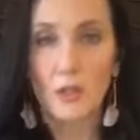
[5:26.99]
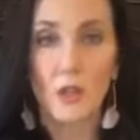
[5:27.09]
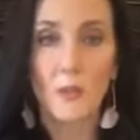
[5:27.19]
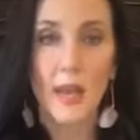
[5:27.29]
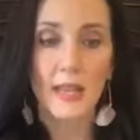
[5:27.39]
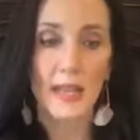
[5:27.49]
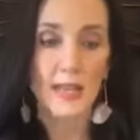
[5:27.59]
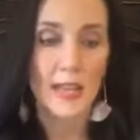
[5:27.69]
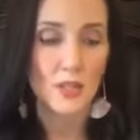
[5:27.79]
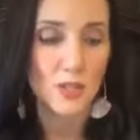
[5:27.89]
go back
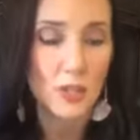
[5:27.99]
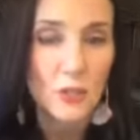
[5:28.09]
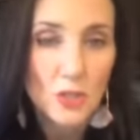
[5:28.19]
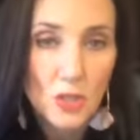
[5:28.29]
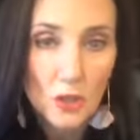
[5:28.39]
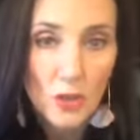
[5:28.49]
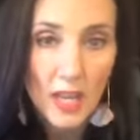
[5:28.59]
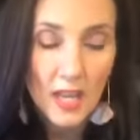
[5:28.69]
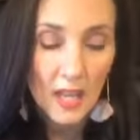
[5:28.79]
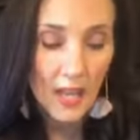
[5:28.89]
and answer those. So
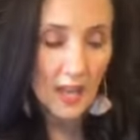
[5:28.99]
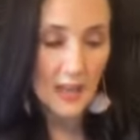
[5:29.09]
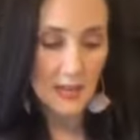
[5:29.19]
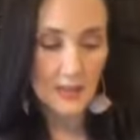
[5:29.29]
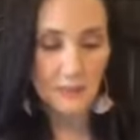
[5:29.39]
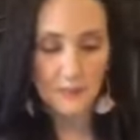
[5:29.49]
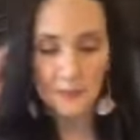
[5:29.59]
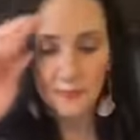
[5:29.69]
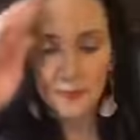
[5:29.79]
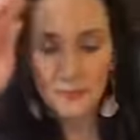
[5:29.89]

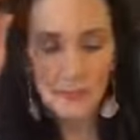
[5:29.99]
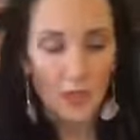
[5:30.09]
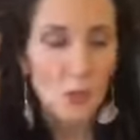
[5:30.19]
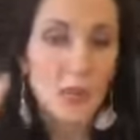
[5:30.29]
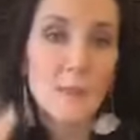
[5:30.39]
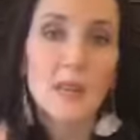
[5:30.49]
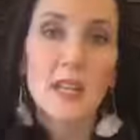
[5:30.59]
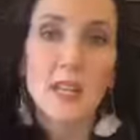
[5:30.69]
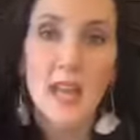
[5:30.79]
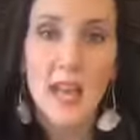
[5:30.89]
what I'm going
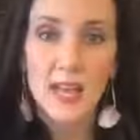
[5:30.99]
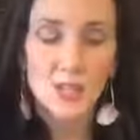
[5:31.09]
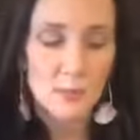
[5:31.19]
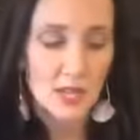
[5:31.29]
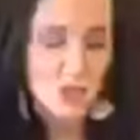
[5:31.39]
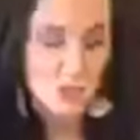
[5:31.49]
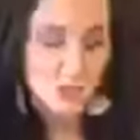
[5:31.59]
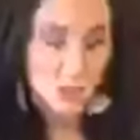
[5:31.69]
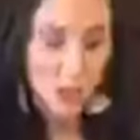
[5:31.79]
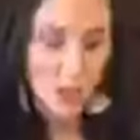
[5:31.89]
to add to my
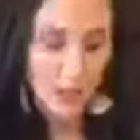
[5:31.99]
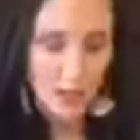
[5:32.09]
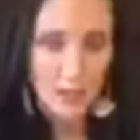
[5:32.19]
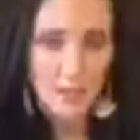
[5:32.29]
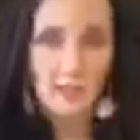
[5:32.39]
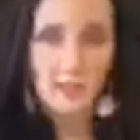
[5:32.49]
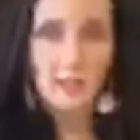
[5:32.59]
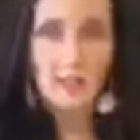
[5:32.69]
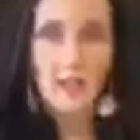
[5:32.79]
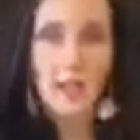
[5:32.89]
chicken broth is
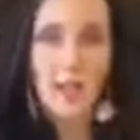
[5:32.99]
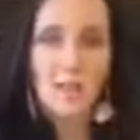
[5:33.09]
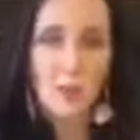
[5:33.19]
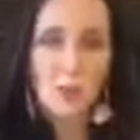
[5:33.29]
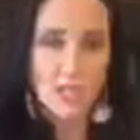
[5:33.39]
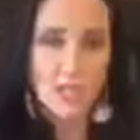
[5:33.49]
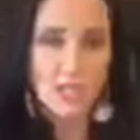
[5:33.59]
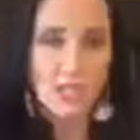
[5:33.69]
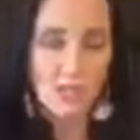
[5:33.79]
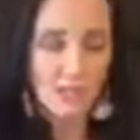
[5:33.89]
I have a whole chicken
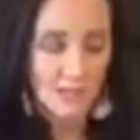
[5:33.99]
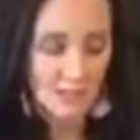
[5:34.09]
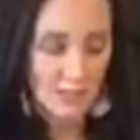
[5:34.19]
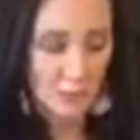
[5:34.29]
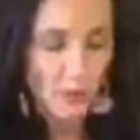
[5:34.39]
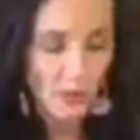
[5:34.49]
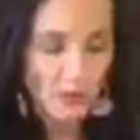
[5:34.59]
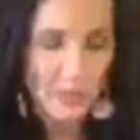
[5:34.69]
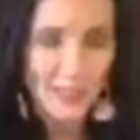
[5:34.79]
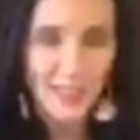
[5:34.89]
in here in a
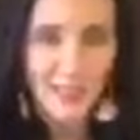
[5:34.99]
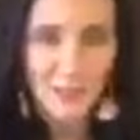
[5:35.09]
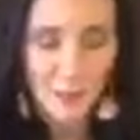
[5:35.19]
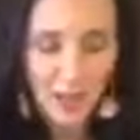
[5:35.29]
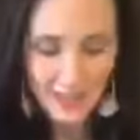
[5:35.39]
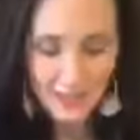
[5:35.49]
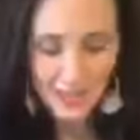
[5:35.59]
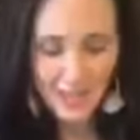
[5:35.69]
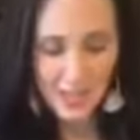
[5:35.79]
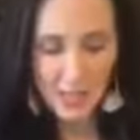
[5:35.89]
well-loved pot,
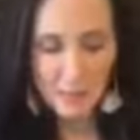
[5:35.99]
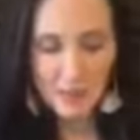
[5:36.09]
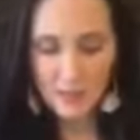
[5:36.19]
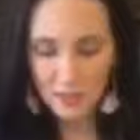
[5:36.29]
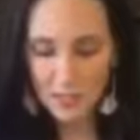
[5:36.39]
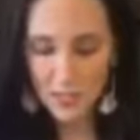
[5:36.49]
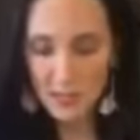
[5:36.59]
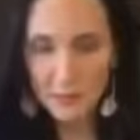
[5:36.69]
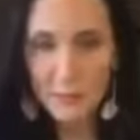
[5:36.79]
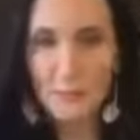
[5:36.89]
but there's
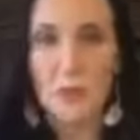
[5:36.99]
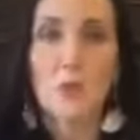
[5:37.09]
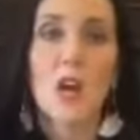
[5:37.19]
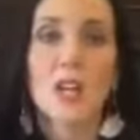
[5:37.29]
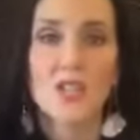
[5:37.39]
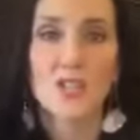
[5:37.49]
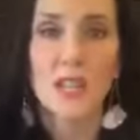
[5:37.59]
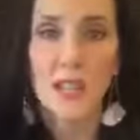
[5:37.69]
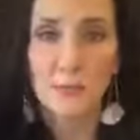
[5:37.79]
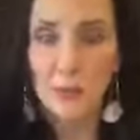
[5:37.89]
been washed
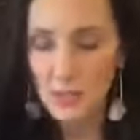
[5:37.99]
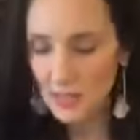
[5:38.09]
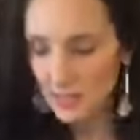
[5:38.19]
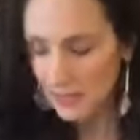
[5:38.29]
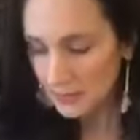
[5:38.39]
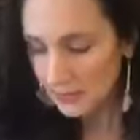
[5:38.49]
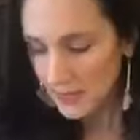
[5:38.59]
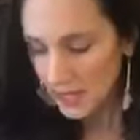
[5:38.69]
and put in there.